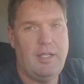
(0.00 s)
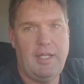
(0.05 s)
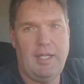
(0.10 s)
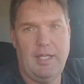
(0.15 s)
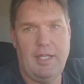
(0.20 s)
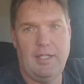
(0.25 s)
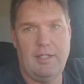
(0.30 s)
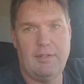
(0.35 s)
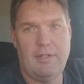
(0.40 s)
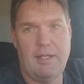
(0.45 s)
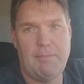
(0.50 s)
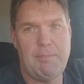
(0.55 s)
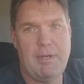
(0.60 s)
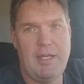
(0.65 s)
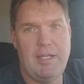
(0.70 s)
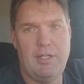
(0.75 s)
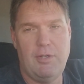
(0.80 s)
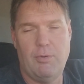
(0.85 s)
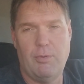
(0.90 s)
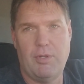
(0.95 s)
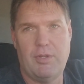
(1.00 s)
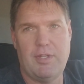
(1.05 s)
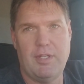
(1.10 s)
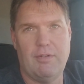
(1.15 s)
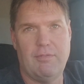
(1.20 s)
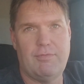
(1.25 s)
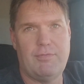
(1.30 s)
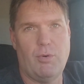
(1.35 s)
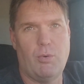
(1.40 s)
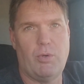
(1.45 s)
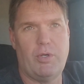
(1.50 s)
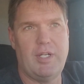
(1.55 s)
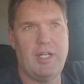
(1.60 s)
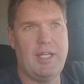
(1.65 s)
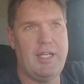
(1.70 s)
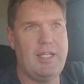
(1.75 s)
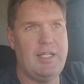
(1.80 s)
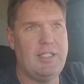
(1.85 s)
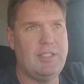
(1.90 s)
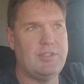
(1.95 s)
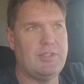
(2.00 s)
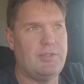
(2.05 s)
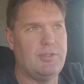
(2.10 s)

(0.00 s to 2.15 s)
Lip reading: and they pay you within 4 days.